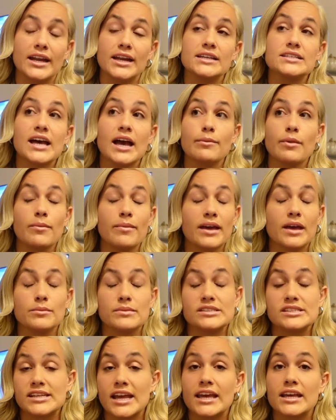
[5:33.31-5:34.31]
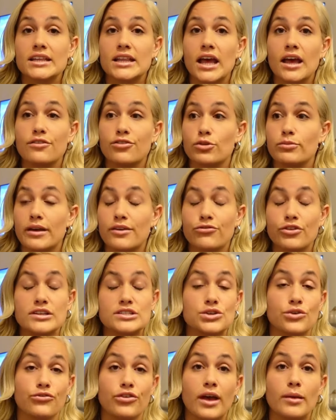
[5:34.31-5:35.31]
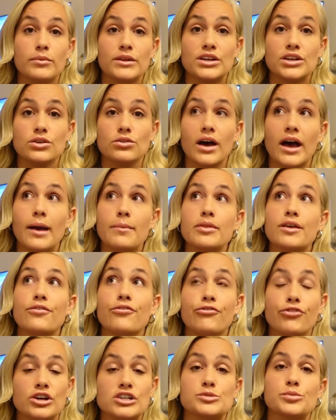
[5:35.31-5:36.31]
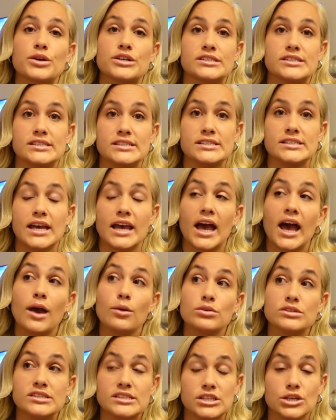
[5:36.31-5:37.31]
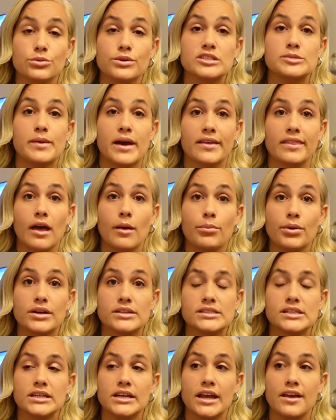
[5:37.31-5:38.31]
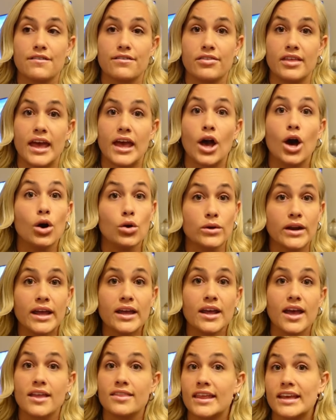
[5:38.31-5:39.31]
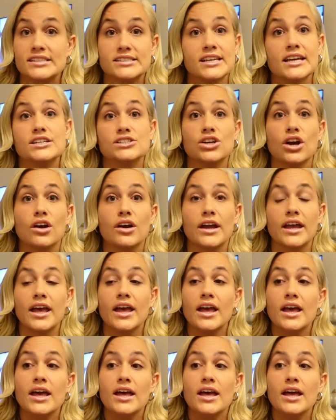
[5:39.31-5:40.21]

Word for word: Anytime I make a mistake in life or my friends or family do, I'm the first person to say, I will still respect that person if they own it and they say sorry.